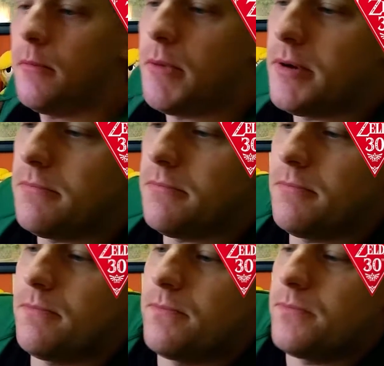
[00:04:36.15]
Link.
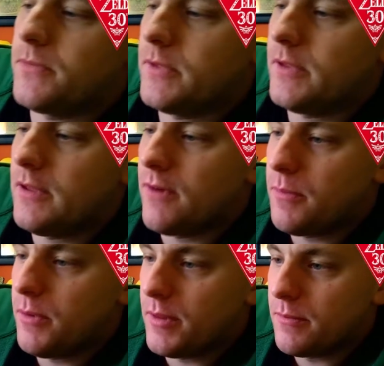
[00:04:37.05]
If I
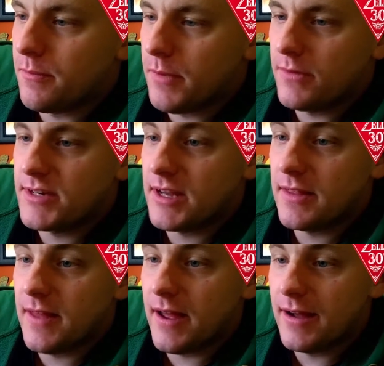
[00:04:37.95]
put them both
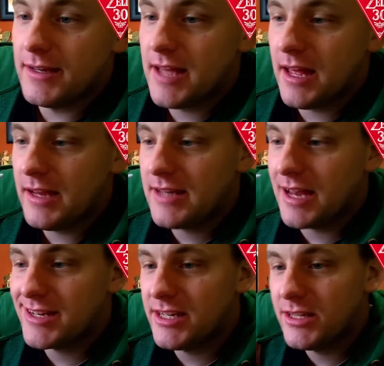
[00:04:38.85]
together there, he's
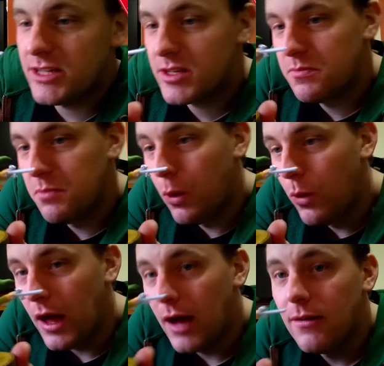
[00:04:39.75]
actually
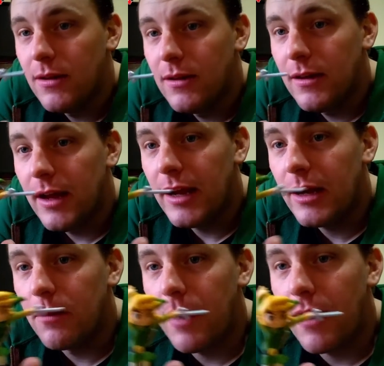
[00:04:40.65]
smaller
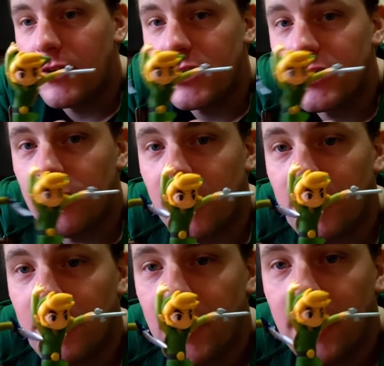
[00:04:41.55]
in comparison. Sorry,
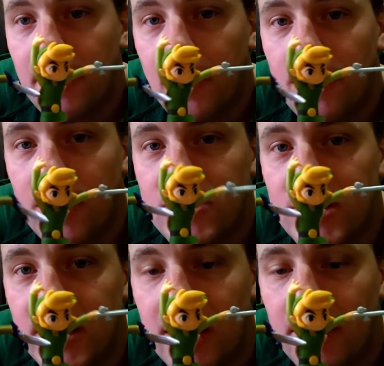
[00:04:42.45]
let me bring it over
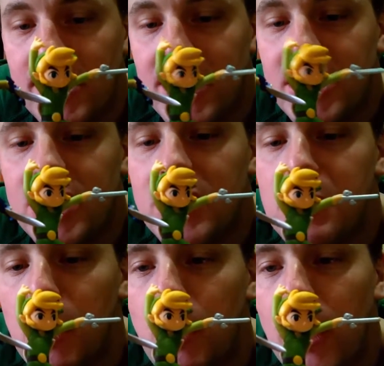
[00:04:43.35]
closer to the camera. He's actually
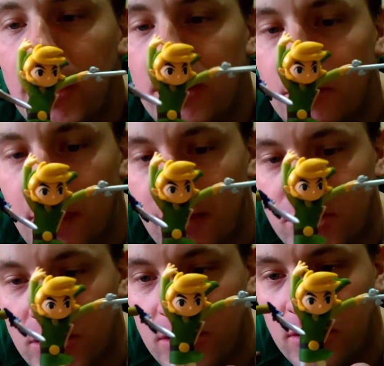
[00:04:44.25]
smaller in
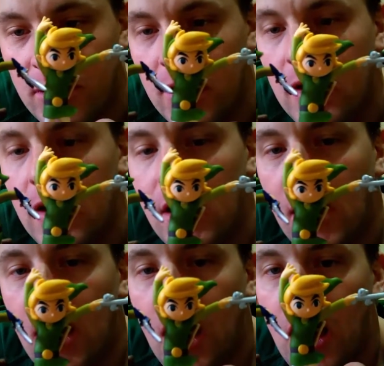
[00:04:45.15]
comparison.
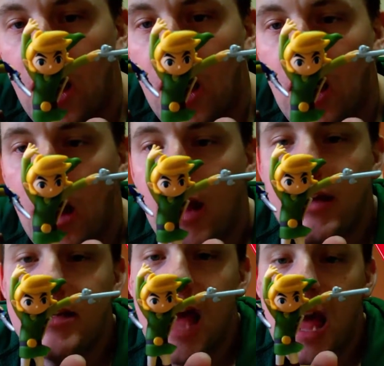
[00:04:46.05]
And
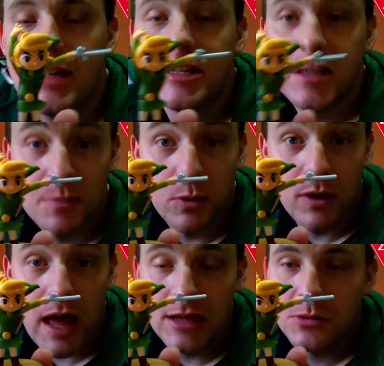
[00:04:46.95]
his head is
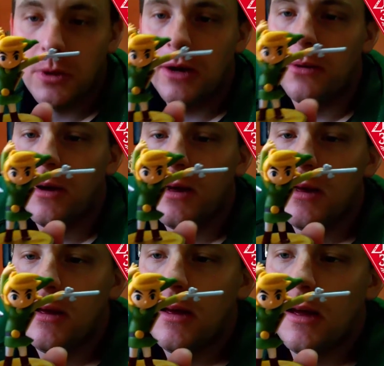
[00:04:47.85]
smaller as well,
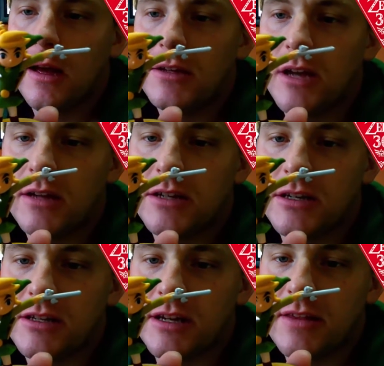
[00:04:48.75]
as you
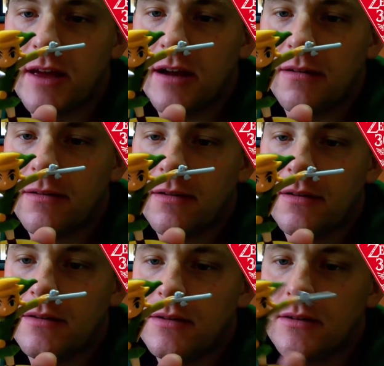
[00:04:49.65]
can see there.
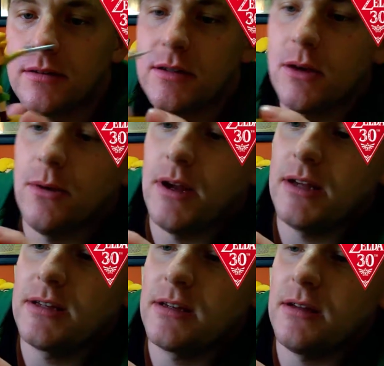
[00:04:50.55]
So
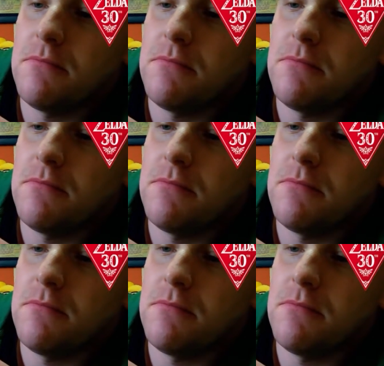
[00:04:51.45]
it's